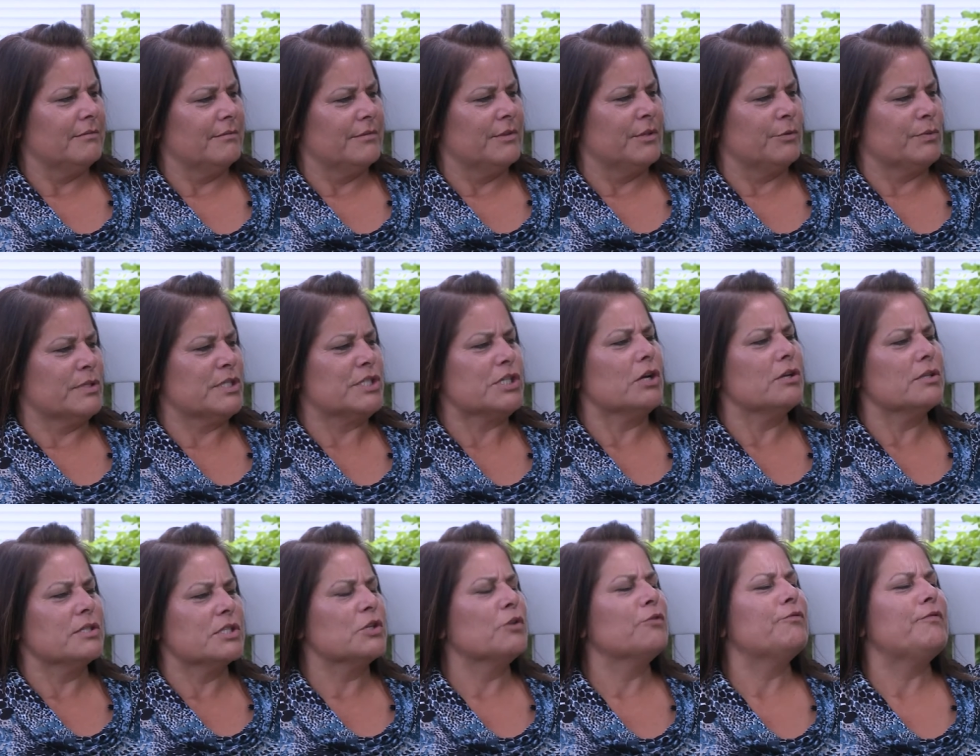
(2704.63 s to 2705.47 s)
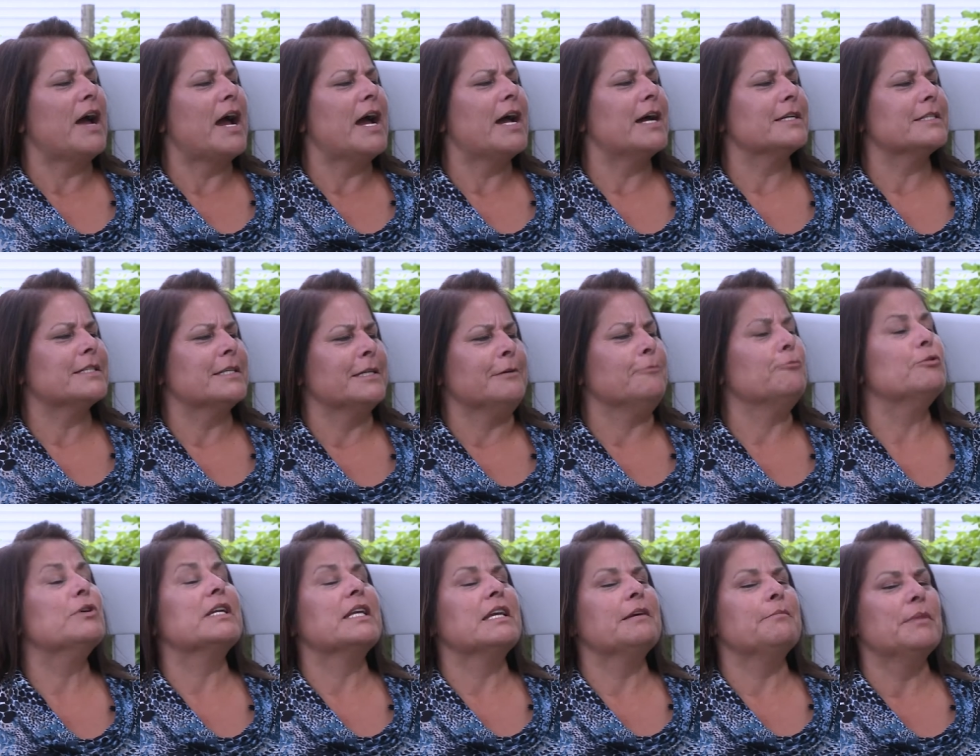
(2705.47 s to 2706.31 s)
the results so fast and he
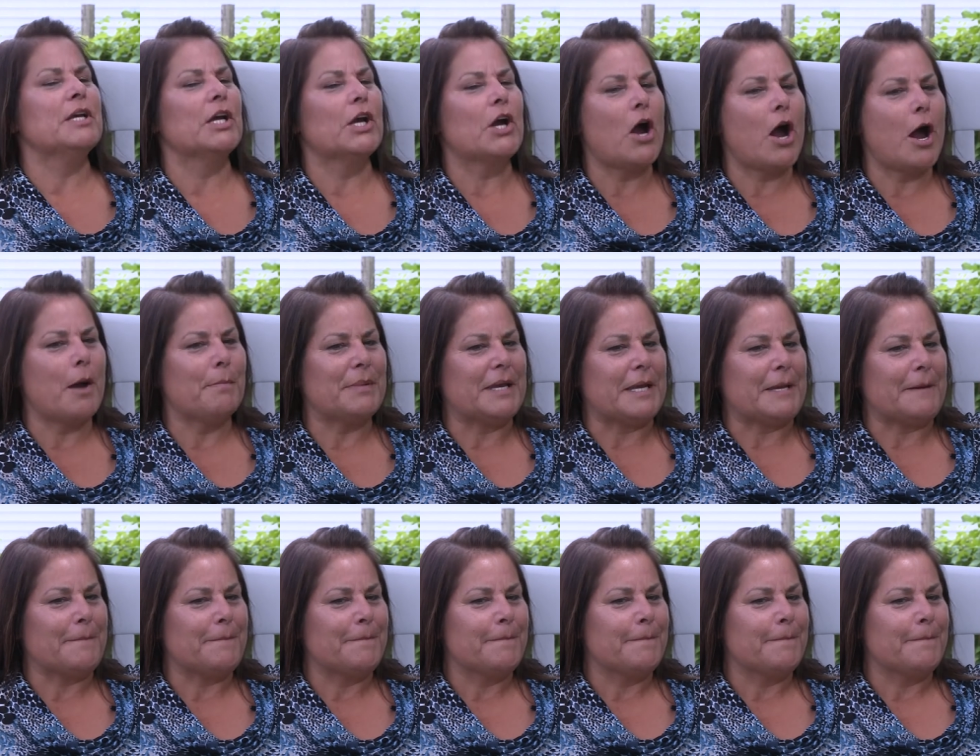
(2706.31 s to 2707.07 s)
wouldn't give me a copy.